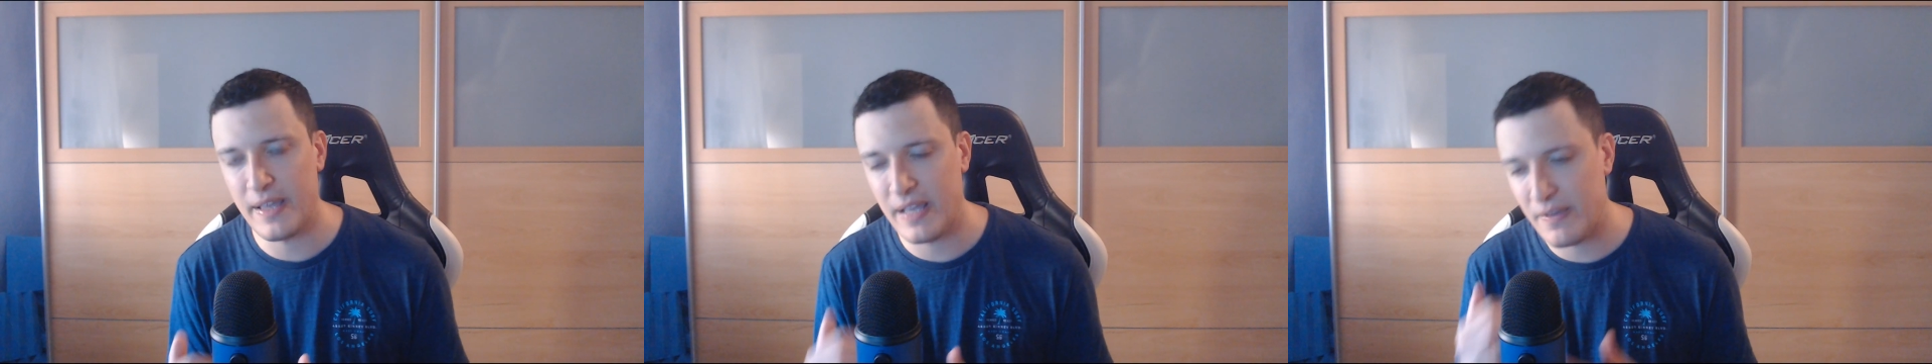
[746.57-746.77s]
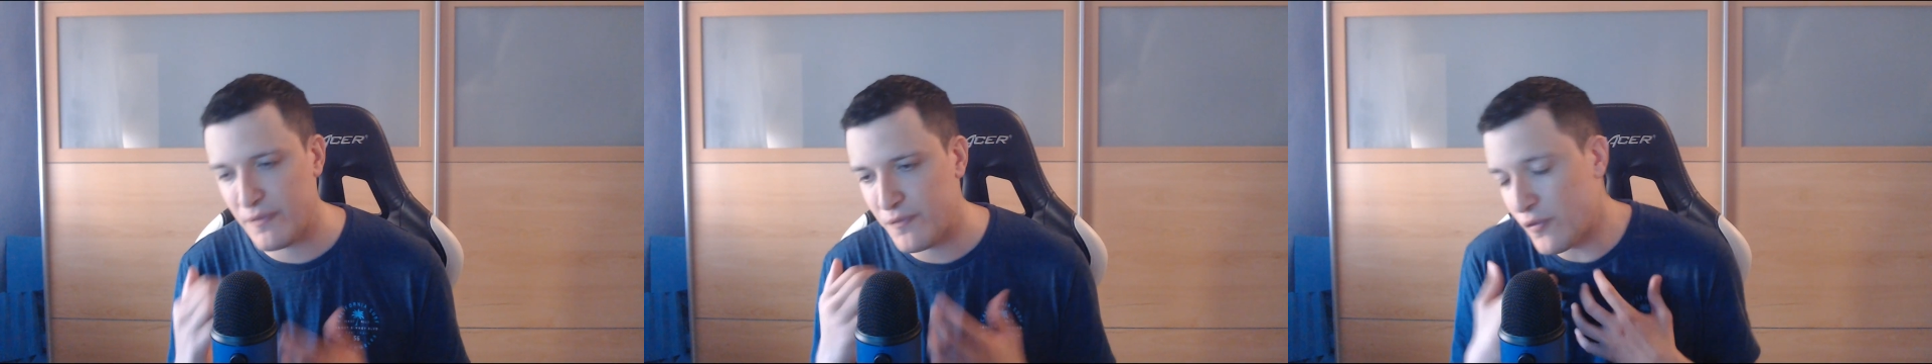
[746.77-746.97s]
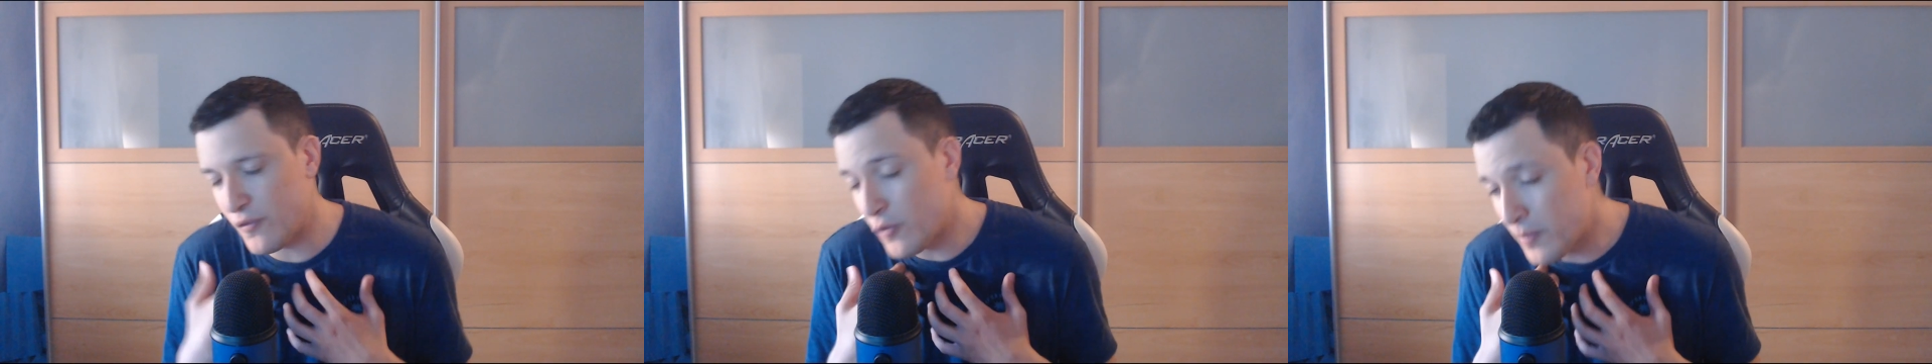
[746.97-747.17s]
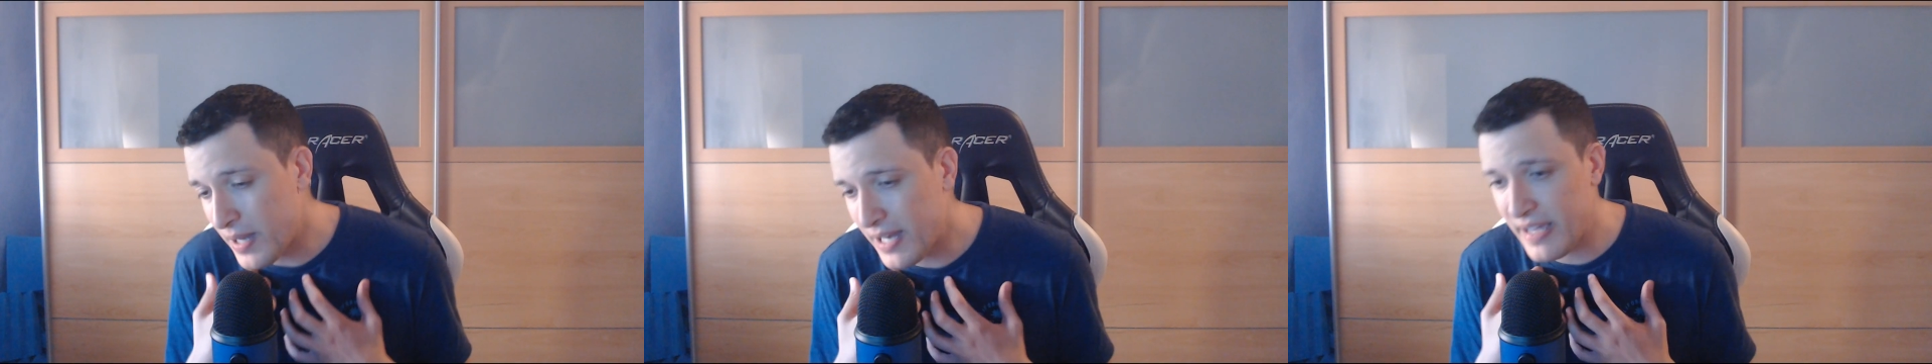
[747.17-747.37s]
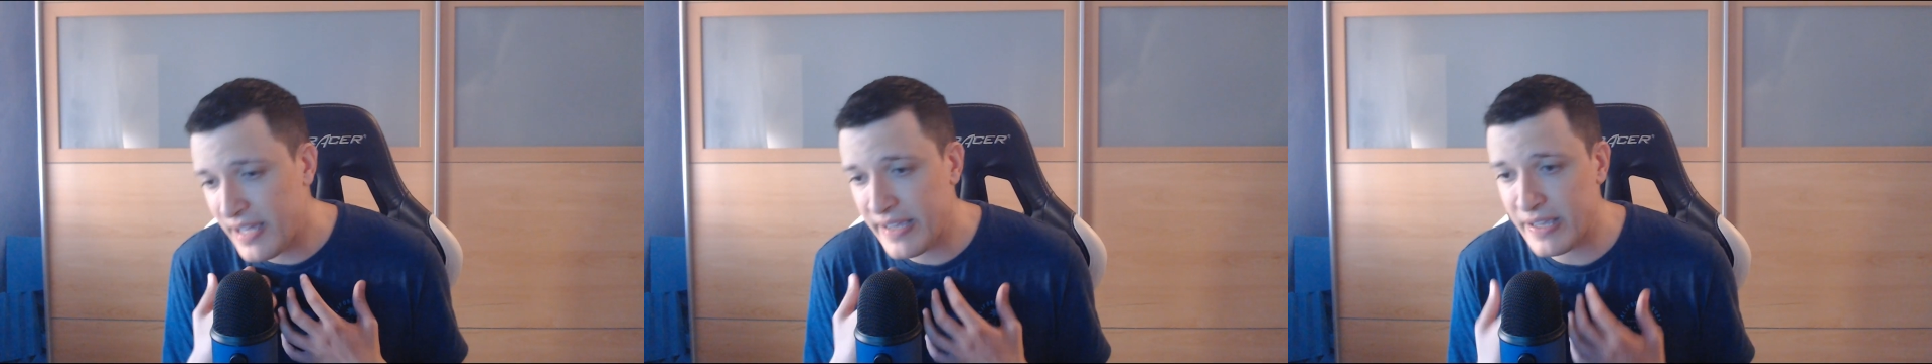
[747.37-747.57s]
for my
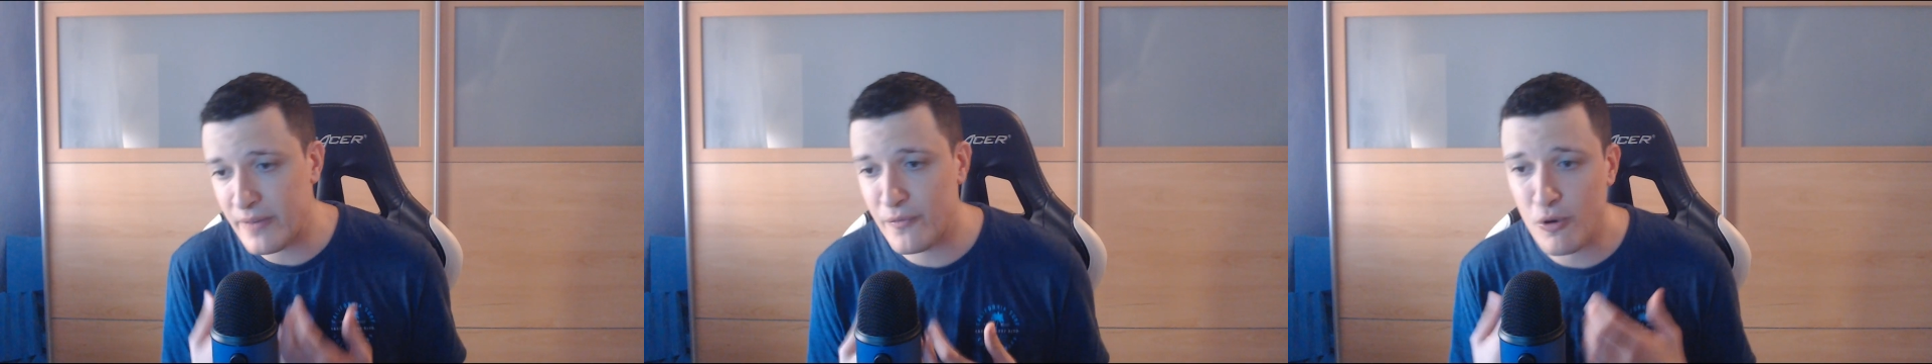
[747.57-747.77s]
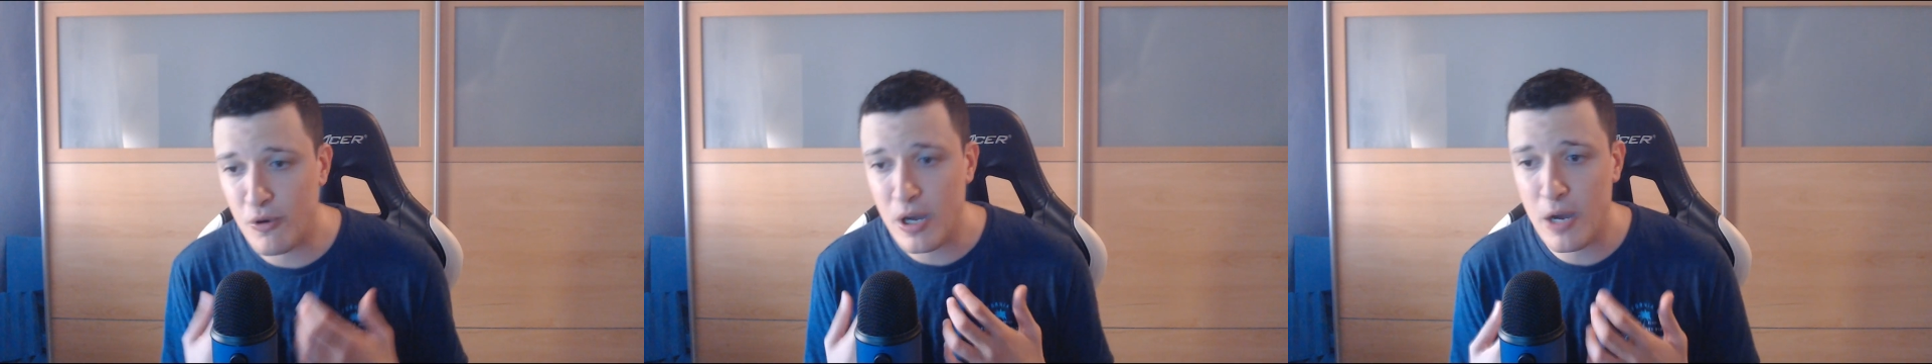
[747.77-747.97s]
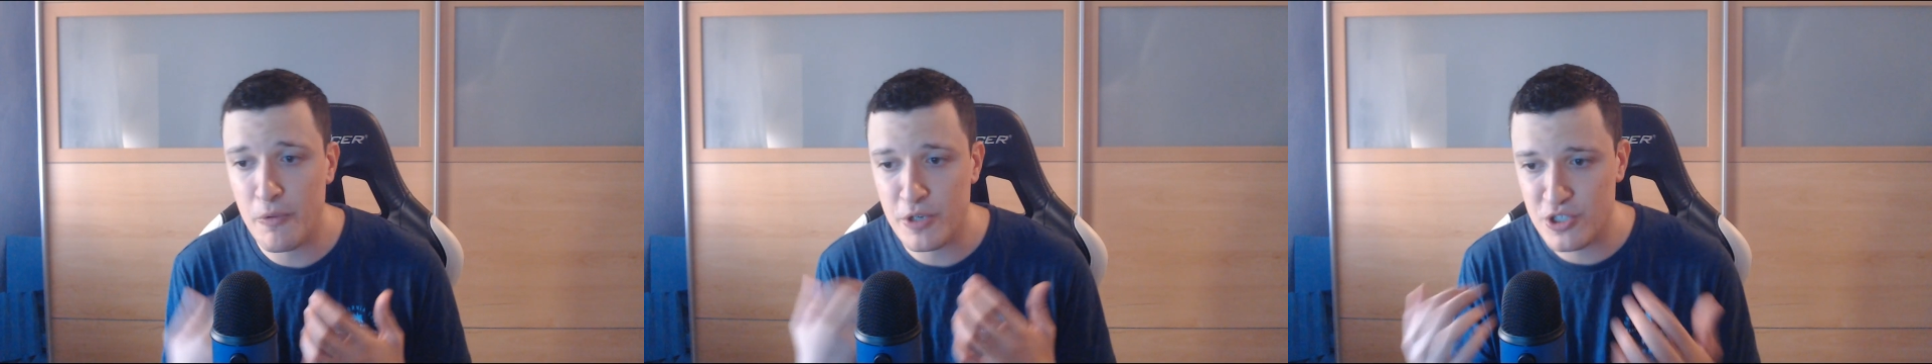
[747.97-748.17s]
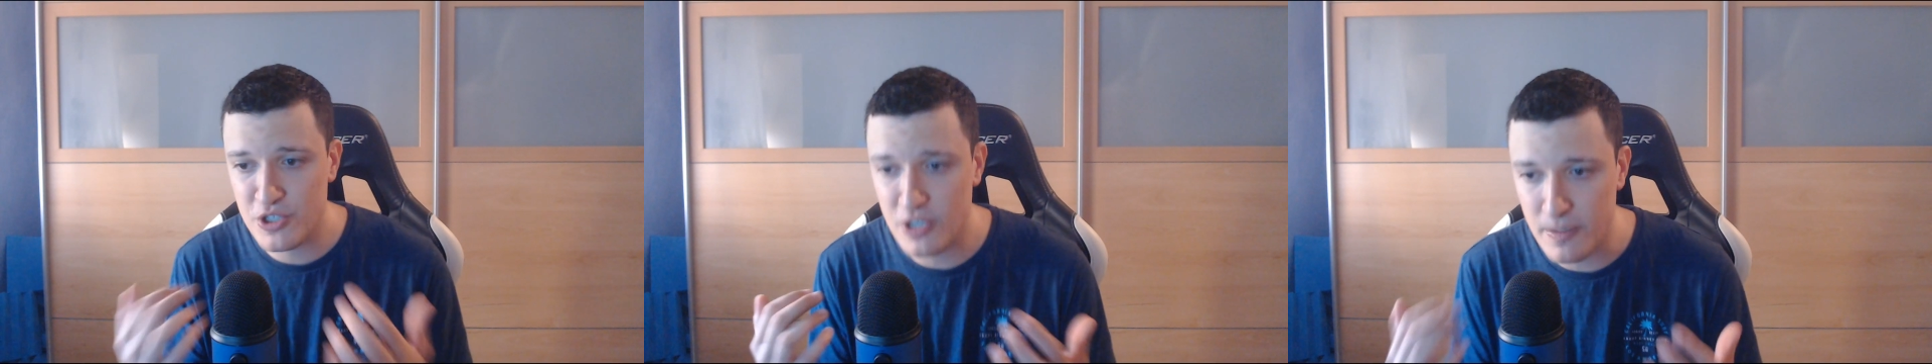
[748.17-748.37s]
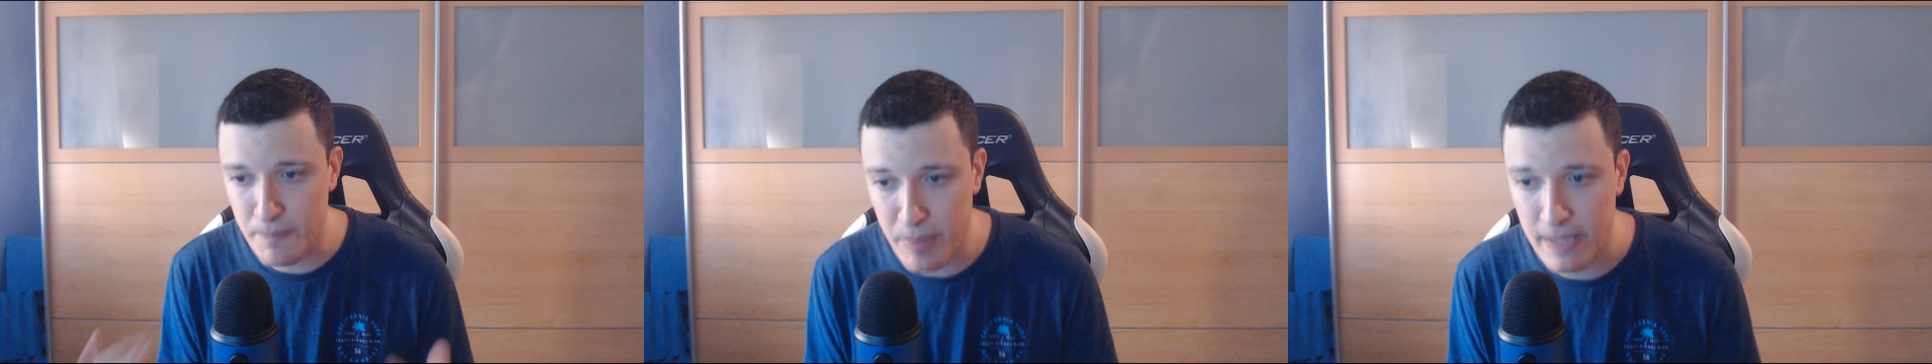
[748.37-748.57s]
liking, for how it
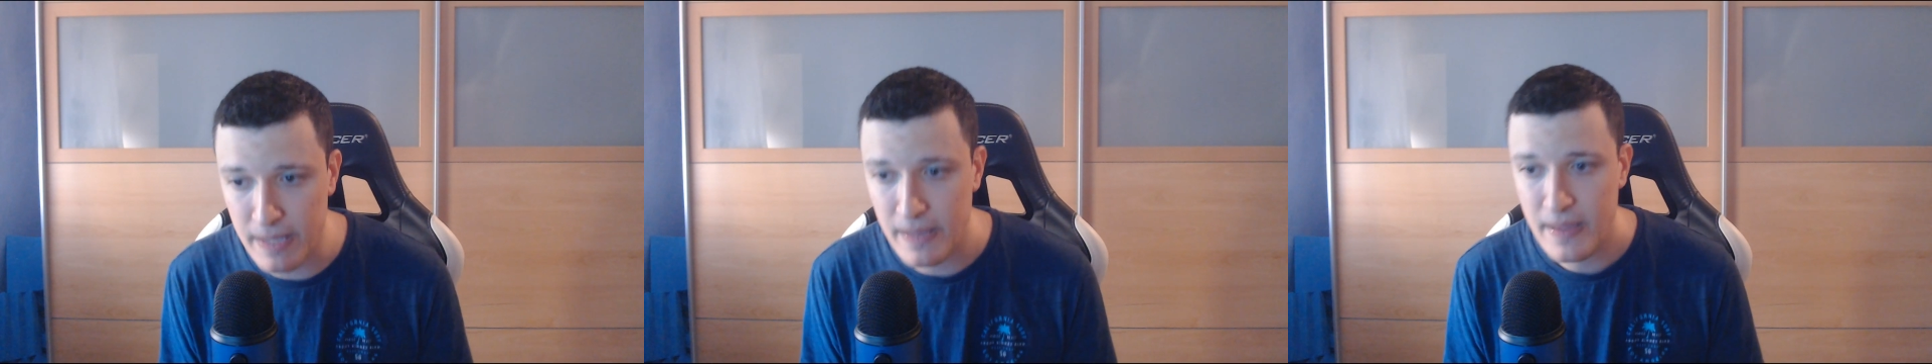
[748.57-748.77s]
should be.